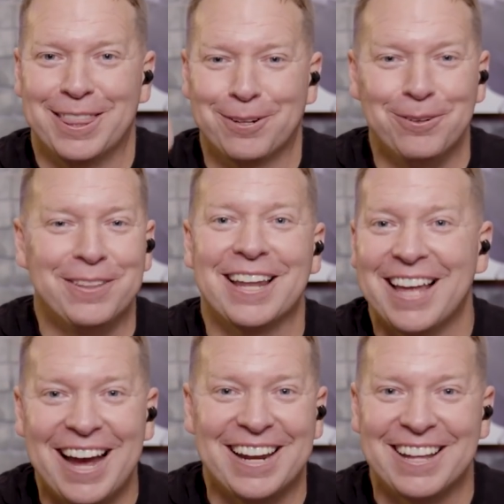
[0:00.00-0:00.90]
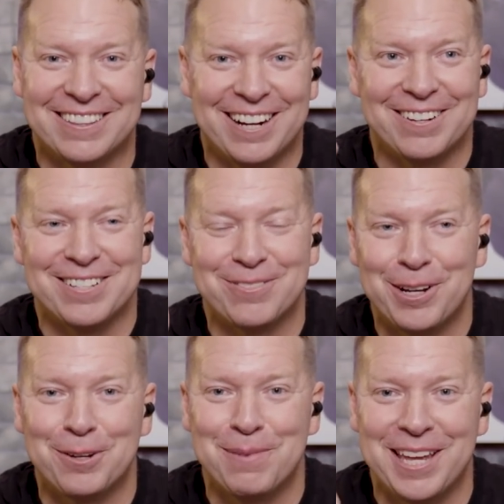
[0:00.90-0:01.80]
threw that line out there and
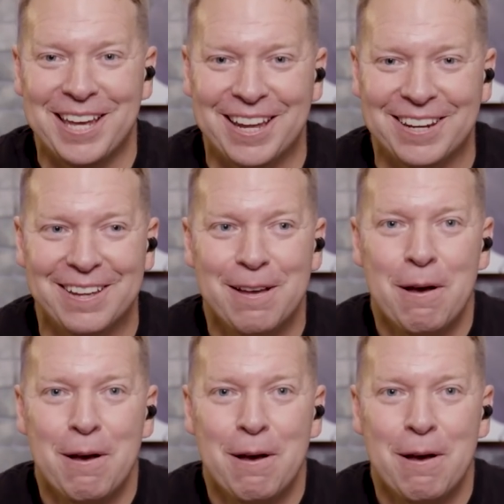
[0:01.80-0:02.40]
reeled me in.